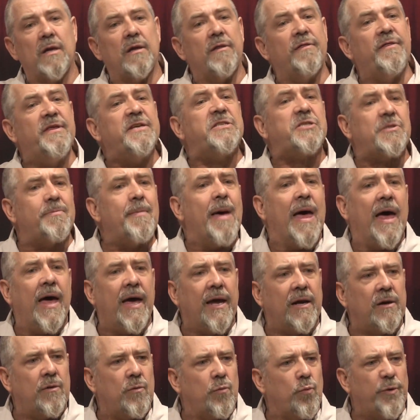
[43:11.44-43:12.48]
This man.
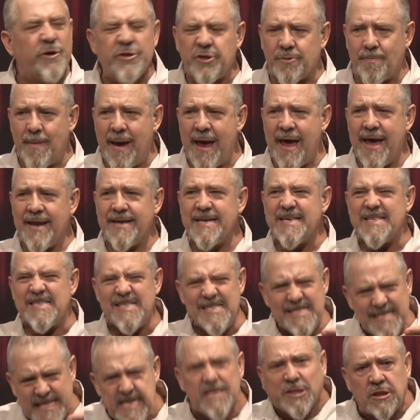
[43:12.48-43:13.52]
Which man?
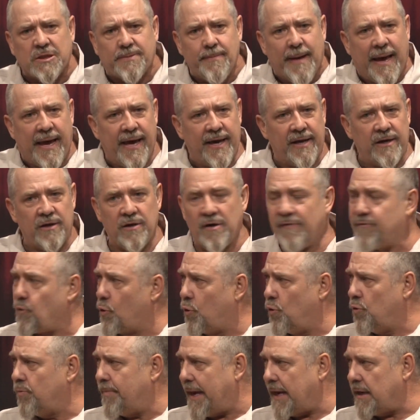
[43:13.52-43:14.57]
This man of
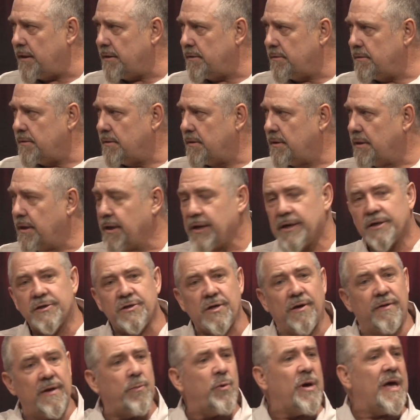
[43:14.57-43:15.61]
all men. So
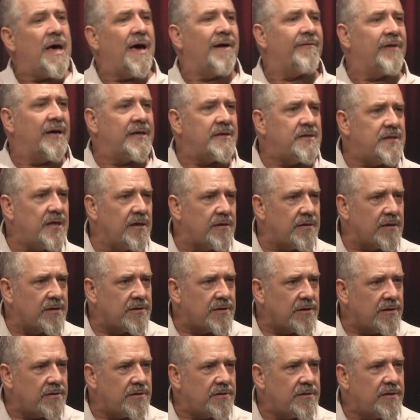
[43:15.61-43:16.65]
then we have
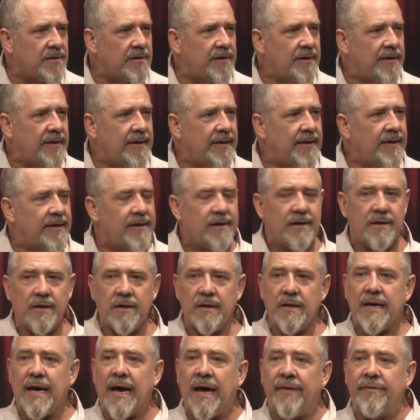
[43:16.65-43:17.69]
antithesis.
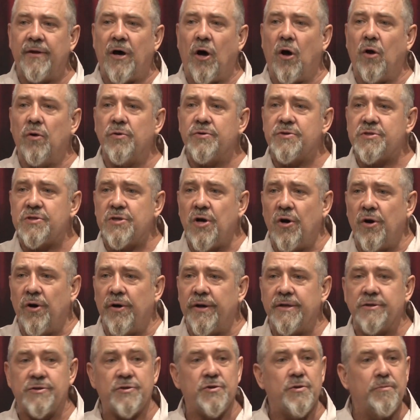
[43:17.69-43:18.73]
And the whole song
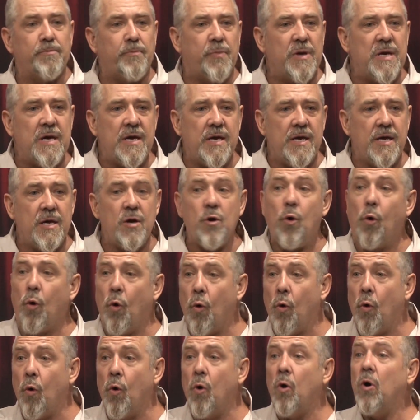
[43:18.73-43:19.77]
is to be
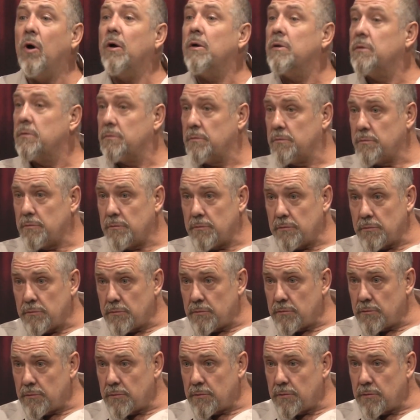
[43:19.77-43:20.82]
or
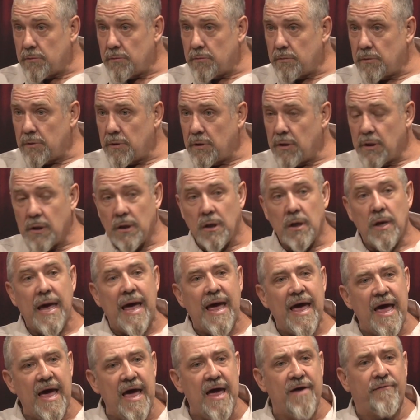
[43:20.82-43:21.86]
not be.
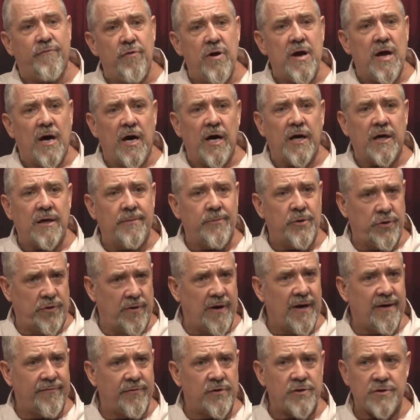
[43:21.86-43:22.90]
Every argument you
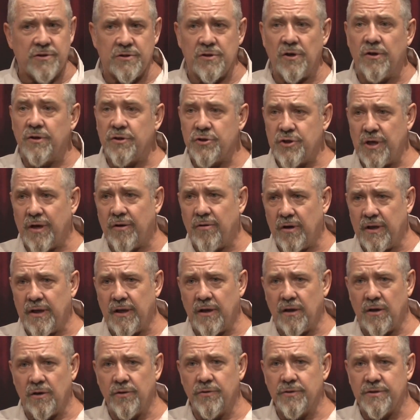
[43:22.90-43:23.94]
have in a song generally
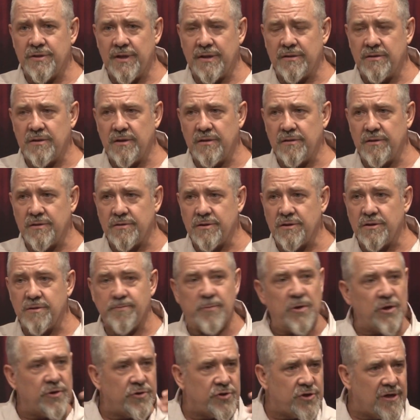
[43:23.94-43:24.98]
includes antithesis
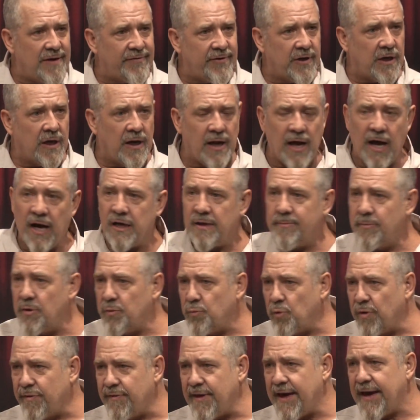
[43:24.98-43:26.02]
because you're having an argument
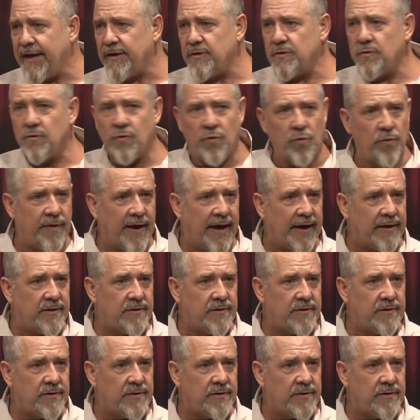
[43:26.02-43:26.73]
with that or that.